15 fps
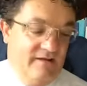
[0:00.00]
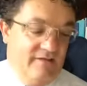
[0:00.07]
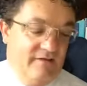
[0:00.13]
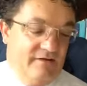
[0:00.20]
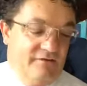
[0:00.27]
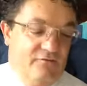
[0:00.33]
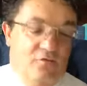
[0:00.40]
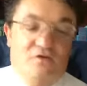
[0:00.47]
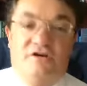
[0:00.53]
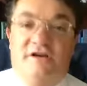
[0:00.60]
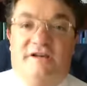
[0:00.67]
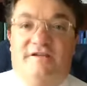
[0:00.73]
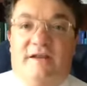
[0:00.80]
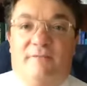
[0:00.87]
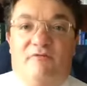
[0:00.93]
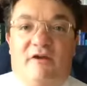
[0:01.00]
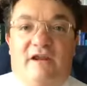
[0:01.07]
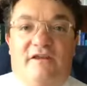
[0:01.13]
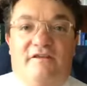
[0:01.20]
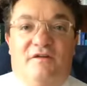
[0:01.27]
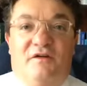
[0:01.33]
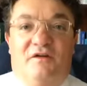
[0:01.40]
the devotion as I bring
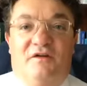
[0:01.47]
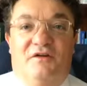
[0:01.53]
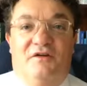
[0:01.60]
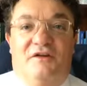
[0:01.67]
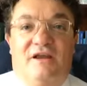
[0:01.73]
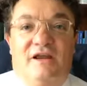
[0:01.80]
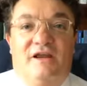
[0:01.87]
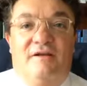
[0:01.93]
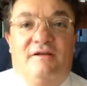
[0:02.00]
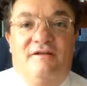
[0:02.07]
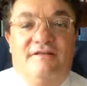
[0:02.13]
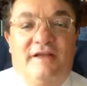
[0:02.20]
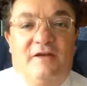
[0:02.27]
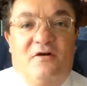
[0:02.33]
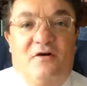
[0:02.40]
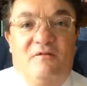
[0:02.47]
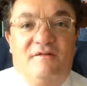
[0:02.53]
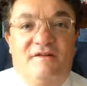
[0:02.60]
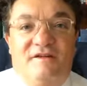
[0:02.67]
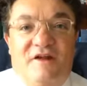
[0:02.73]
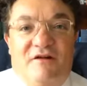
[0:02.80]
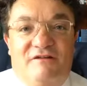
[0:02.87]
it to you because that
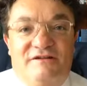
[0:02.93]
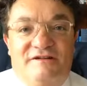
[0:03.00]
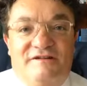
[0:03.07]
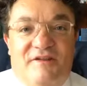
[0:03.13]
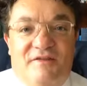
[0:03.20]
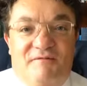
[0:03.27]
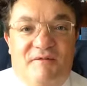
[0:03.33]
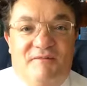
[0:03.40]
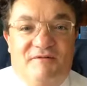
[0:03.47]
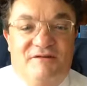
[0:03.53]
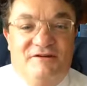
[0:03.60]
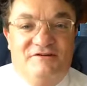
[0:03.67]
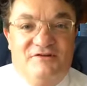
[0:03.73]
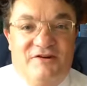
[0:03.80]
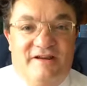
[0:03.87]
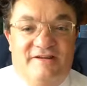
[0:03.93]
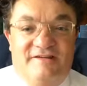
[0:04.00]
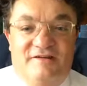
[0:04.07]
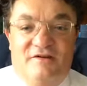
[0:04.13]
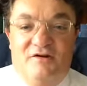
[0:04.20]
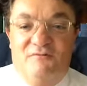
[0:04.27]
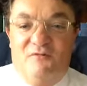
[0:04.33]
always encourages other people to join
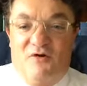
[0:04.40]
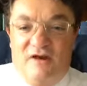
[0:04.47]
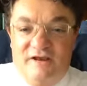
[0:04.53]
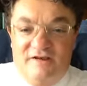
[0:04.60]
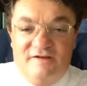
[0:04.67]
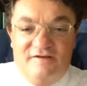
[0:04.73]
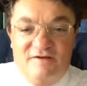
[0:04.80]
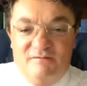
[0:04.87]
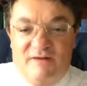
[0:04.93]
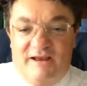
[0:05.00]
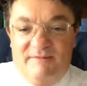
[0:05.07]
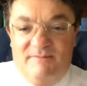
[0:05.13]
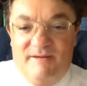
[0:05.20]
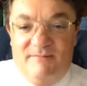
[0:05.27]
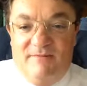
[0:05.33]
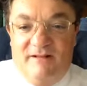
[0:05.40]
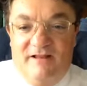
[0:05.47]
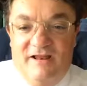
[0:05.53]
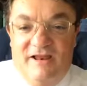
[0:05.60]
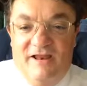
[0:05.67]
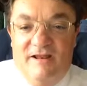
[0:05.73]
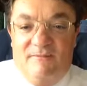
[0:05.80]
us. Good morning to so many people
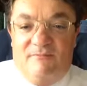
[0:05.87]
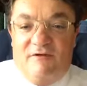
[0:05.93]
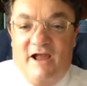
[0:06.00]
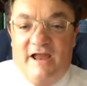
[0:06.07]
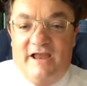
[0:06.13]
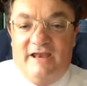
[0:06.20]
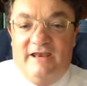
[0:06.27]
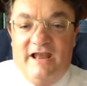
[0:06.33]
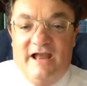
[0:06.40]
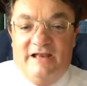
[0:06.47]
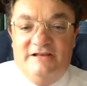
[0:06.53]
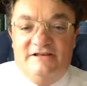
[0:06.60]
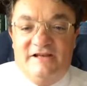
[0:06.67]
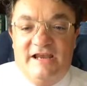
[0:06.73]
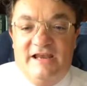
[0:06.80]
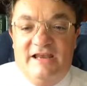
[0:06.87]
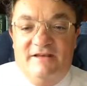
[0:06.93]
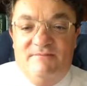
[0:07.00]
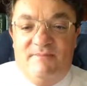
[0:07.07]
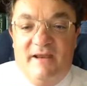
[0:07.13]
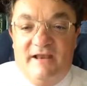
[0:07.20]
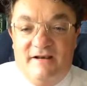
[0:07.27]
Brian and Jane,
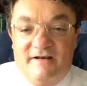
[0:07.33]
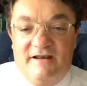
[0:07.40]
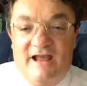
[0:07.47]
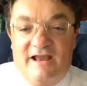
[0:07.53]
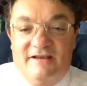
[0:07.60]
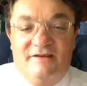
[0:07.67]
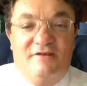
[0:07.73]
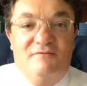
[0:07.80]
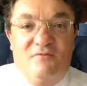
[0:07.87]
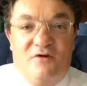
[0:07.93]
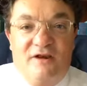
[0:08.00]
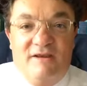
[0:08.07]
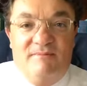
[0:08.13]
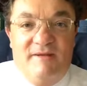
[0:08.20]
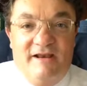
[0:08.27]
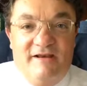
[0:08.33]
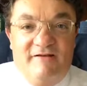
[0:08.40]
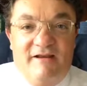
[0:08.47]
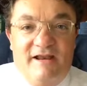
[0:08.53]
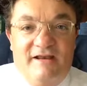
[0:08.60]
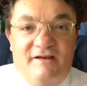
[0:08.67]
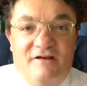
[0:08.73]
Peter Knight. Good morning, Peter
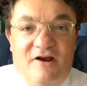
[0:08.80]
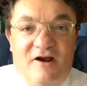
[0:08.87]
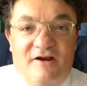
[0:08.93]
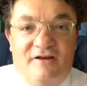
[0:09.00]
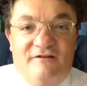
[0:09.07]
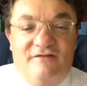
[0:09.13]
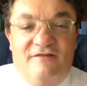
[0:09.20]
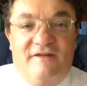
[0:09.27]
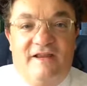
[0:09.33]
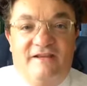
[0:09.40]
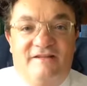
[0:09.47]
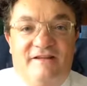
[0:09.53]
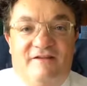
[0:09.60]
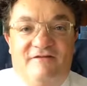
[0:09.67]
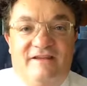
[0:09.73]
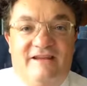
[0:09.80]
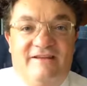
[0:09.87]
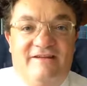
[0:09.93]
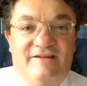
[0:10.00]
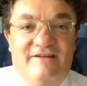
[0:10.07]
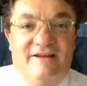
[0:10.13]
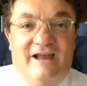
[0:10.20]
in Cardiff. It's lovely
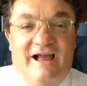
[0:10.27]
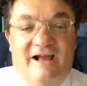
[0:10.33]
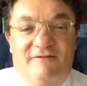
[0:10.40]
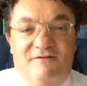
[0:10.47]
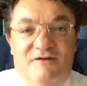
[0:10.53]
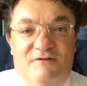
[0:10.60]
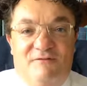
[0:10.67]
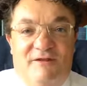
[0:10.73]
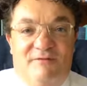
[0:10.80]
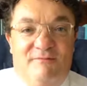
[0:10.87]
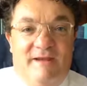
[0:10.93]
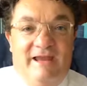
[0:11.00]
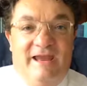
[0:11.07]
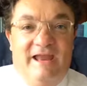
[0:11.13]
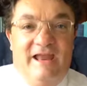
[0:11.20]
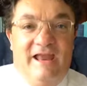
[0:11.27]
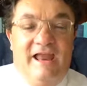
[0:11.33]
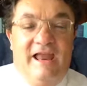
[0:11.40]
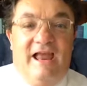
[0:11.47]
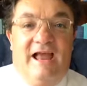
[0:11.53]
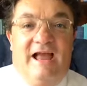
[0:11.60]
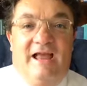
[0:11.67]
to have you with me.
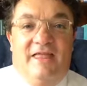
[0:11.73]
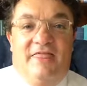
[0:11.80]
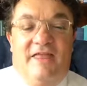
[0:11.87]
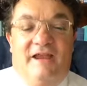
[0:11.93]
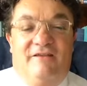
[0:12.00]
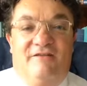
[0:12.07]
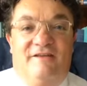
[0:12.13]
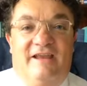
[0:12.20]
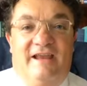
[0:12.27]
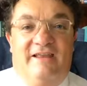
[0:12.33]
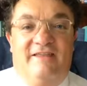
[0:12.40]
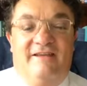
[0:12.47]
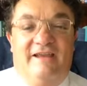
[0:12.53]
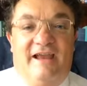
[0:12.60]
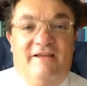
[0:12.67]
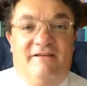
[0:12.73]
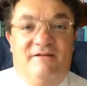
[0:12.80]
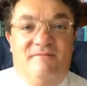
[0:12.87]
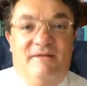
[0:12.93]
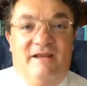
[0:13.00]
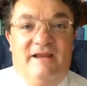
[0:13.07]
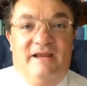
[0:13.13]
Uh, thanks for taking the time to
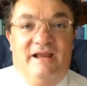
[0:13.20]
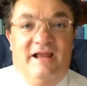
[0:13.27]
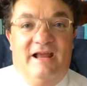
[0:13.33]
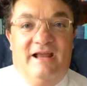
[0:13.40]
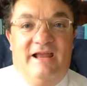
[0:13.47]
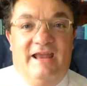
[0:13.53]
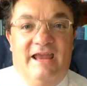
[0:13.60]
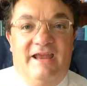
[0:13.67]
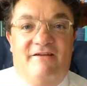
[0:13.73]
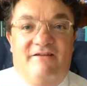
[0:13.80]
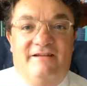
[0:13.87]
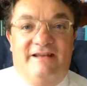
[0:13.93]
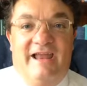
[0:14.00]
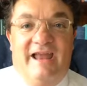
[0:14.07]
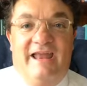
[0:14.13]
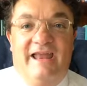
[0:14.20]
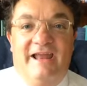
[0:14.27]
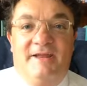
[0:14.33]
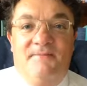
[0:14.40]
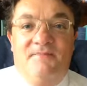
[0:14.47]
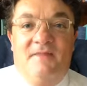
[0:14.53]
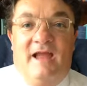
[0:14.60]
be uh, here today.
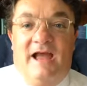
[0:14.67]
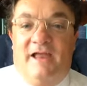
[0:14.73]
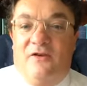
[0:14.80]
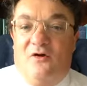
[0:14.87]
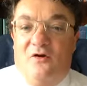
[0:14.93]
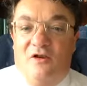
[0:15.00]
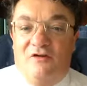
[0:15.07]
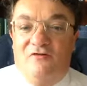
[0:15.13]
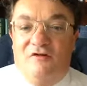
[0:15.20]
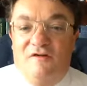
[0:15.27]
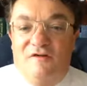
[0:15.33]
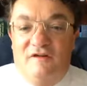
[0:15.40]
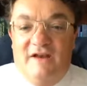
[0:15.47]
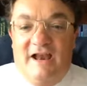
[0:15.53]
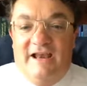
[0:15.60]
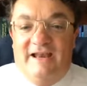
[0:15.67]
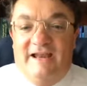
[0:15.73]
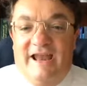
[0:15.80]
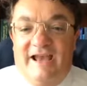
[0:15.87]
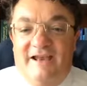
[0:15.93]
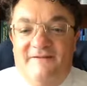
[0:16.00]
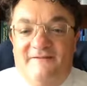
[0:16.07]
And all across the United
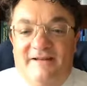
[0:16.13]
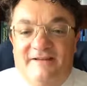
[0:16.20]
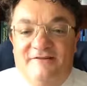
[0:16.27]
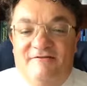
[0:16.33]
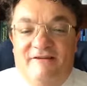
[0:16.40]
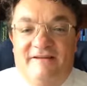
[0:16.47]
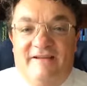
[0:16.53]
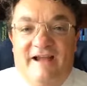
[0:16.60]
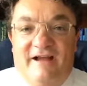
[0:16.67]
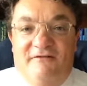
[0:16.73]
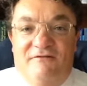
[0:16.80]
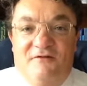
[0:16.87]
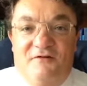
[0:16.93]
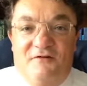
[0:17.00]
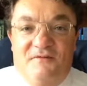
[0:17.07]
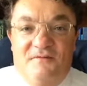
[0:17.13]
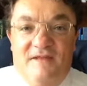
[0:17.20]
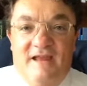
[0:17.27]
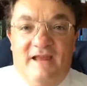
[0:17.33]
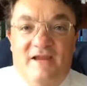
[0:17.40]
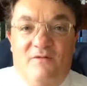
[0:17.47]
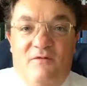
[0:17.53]
Kingdom, it's great to have folk.
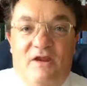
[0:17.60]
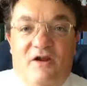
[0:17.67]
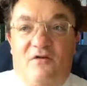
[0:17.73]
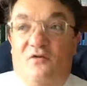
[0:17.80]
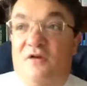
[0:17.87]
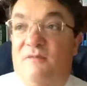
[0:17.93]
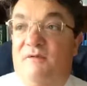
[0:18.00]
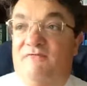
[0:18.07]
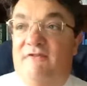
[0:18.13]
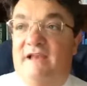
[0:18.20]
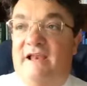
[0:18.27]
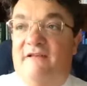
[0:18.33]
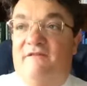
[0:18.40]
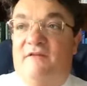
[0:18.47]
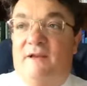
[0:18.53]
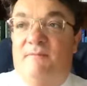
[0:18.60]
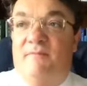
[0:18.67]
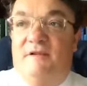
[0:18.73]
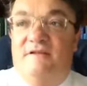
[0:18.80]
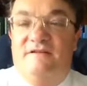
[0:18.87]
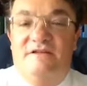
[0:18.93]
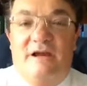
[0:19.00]
We are going to be reading
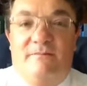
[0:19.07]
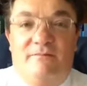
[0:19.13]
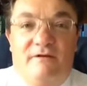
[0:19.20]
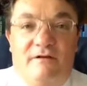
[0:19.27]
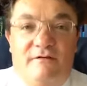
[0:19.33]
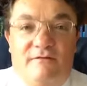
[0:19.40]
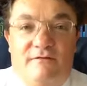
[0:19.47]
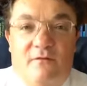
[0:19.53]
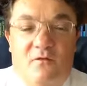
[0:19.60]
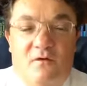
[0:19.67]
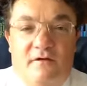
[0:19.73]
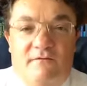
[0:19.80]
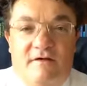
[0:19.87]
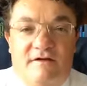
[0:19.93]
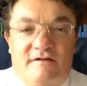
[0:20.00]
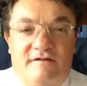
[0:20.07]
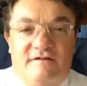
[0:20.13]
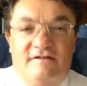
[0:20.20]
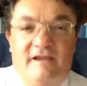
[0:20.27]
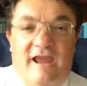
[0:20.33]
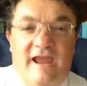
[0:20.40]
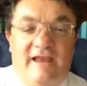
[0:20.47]
Philippians chapter 4, verses
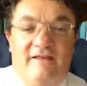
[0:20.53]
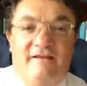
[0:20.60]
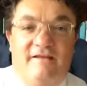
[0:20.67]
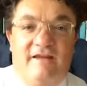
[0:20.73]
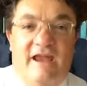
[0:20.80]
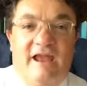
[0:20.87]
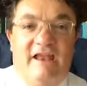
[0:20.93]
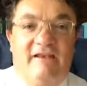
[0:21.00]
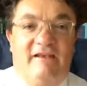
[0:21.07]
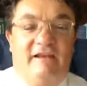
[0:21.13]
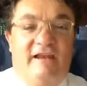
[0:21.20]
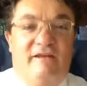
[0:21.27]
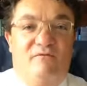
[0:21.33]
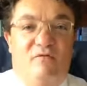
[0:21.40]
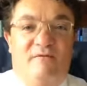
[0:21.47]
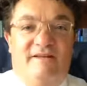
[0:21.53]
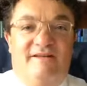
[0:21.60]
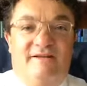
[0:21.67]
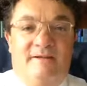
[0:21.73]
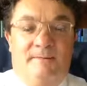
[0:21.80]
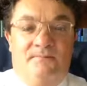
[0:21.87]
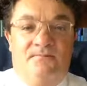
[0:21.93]
10 to the end in a moment.
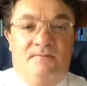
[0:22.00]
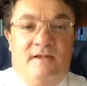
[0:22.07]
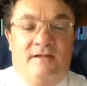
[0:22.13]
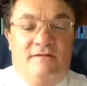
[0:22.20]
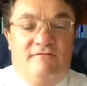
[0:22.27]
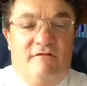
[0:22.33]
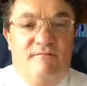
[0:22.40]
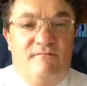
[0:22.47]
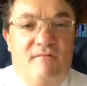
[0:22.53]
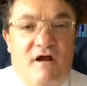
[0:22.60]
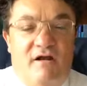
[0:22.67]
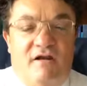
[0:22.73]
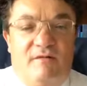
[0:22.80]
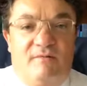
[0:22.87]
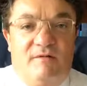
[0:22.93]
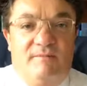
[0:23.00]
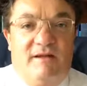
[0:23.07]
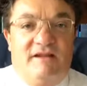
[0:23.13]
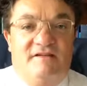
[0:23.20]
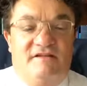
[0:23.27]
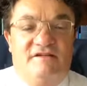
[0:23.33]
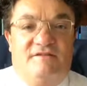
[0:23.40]
It's a remarkable
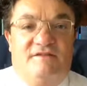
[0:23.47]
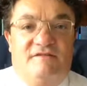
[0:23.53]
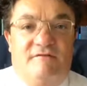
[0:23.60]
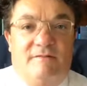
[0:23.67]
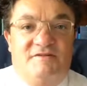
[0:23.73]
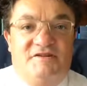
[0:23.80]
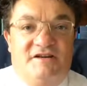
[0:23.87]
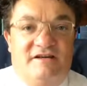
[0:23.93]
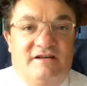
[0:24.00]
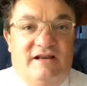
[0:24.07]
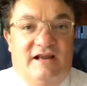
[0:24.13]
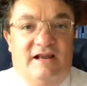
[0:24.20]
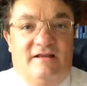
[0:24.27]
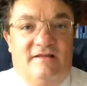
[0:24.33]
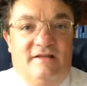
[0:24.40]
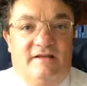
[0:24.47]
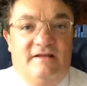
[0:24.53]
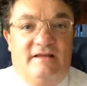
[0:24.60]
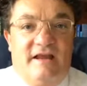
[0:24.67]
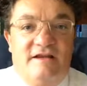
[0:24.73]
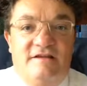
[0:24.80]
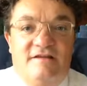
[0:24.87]
passage of scripture uh, that
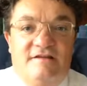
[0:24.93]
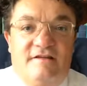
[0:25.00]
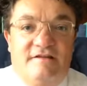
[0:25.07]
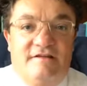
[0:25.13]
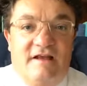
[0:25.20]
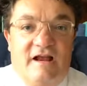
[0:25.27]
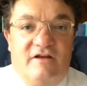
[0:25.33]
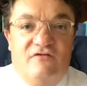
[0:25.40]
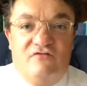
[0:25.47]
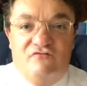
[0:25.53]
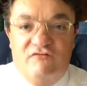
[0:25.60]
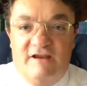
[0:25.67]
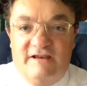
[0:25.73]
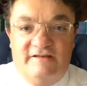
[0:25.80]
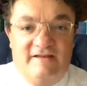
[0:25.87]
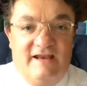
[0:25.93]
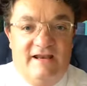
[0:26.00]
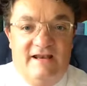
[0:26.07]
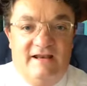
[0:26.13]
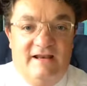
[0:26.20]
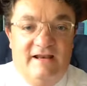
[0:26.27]
teaches us a great deal